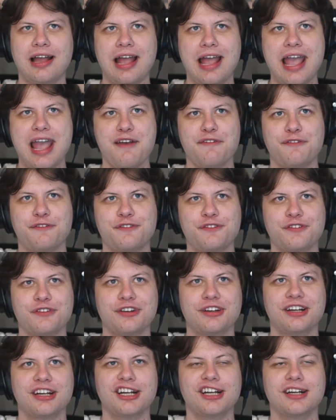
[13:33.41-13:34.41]
If,
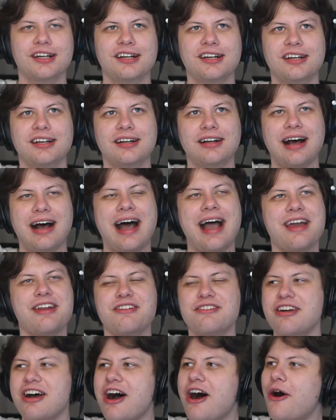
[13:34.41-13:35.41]
I
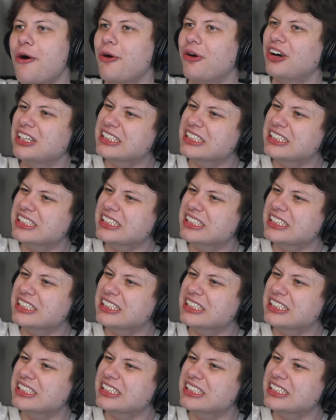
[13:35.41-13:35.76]
don't know.